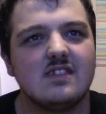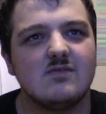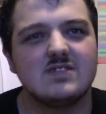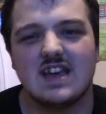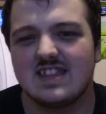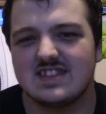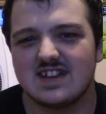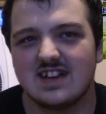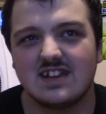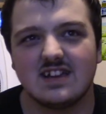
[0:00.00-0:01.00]
Was that the
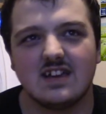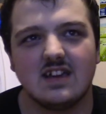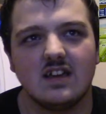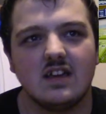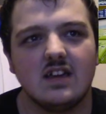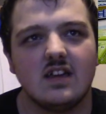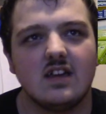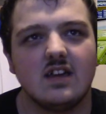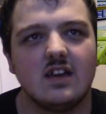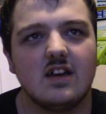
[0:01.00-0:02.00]
duck?
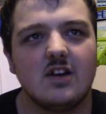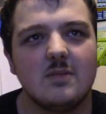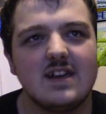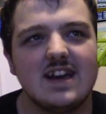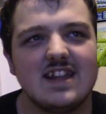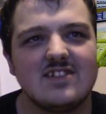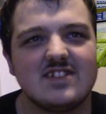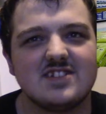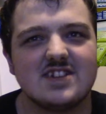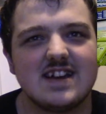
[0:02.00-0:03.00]
Oh my god, they're
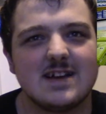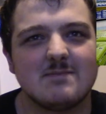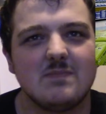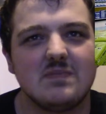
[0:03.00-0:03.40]
at the shop.